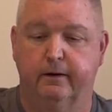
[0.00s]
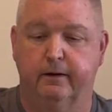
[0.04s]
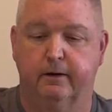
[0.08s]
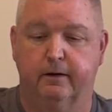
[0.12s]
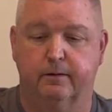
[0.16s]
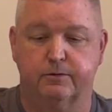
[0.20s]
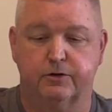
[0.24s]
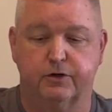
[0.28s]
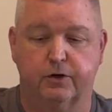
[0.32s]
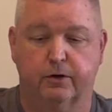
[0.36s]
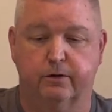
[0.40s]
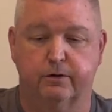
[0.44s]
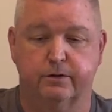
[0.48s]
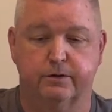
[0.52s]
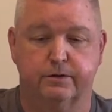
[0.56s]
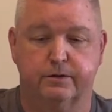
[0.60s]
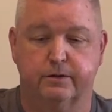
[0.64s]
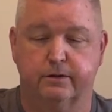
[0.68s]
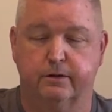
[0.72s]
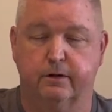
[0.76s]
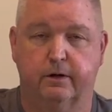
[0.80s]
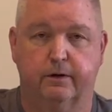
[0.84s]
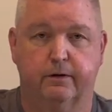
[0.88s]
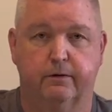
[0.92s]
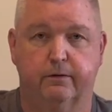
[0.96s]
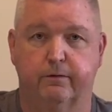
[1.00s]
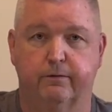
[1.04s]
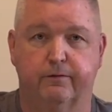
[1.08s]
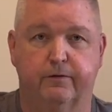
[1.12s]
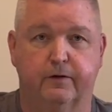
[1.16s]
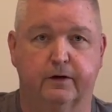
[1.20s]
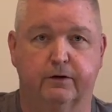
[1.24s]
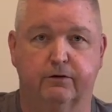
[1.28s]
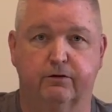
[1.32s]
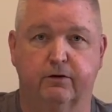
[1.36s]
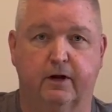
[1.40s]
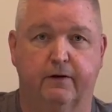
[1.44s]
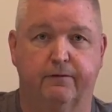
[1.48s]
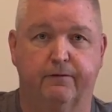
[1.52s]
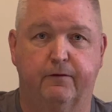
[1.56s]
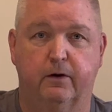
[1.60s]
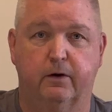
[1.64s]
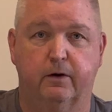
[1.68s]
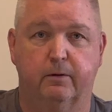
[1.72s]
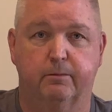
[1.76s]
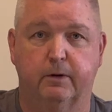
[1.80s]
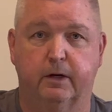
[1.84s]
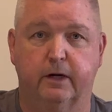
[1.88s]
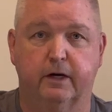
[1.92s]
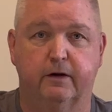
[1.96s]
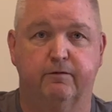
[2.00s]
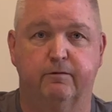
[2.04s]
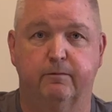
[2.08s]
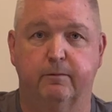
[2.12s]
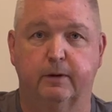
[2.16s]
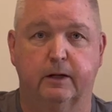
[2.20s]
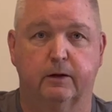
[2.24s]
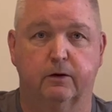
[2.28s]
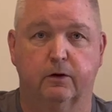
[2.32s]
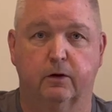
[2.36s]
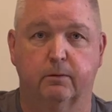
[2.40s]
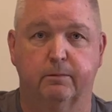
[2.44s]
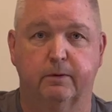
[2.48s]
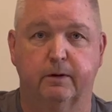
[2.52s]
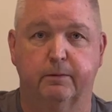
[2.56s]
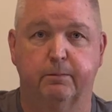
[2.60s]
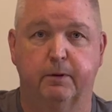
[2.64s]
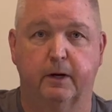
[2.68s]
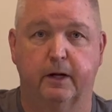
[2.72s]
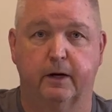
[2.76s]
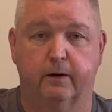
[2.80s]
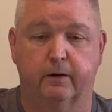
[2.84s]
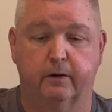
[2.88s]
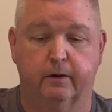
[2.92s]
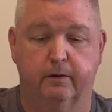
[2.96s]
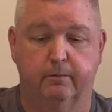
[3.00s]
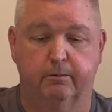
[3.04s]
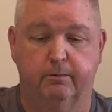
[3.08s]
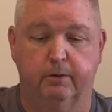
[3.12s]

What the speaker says: I'm sure there's other things out there that might even be a little bit better.